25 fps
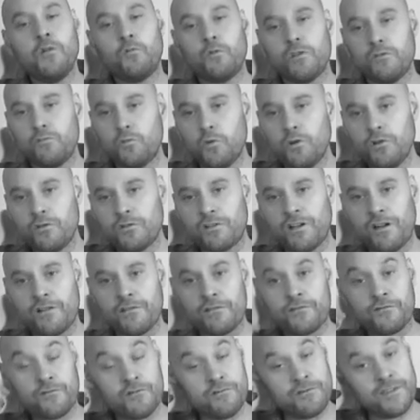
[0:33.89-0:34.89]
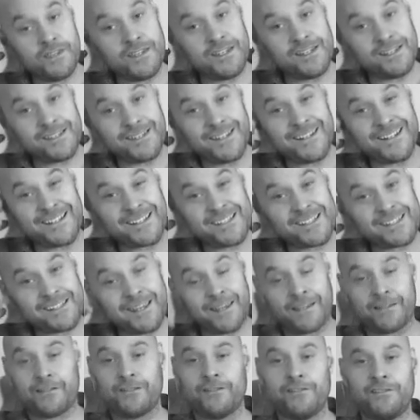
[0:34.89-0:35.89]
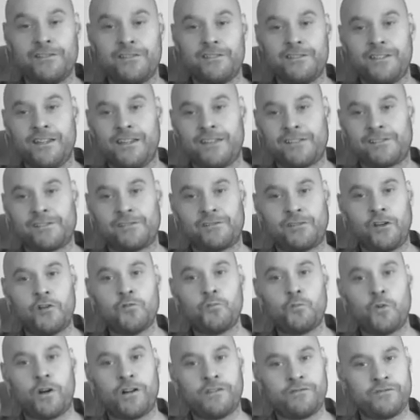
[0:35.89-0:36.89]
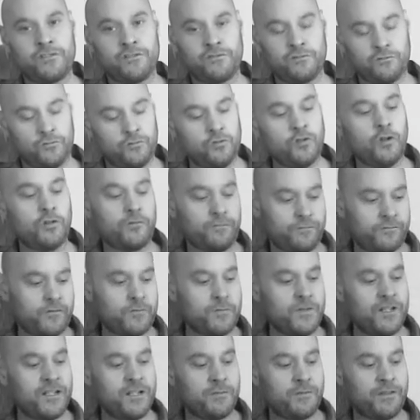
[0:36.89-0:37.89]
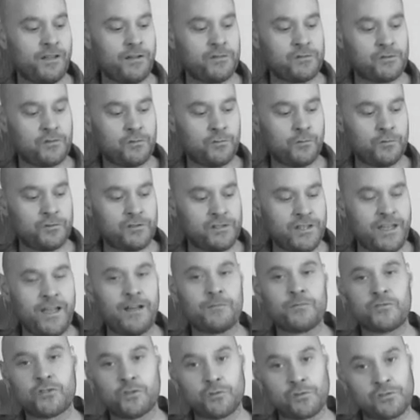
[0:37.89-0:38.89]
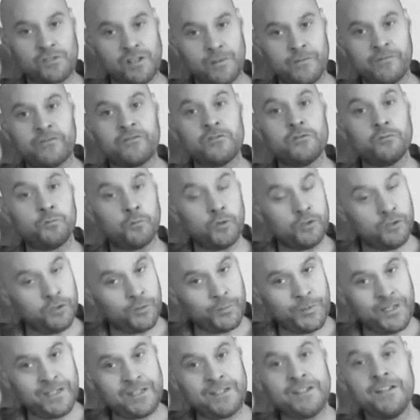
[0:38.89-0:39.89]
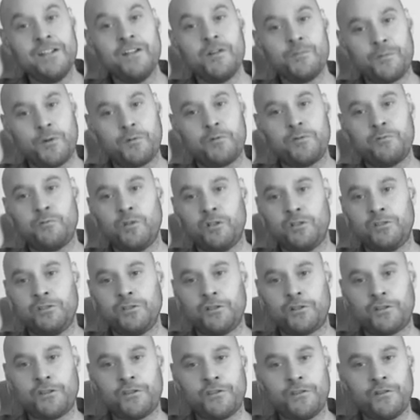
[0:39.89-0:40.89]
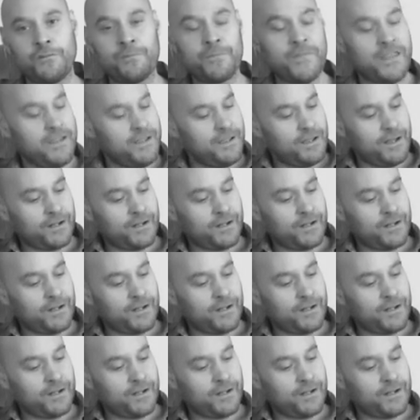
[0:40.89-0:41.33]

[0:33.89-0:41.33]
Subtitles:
We will go through these in a second, yeah, so don't worry if you're not familiar with those chords yet. I'm sure some of you will be, but we will look at them.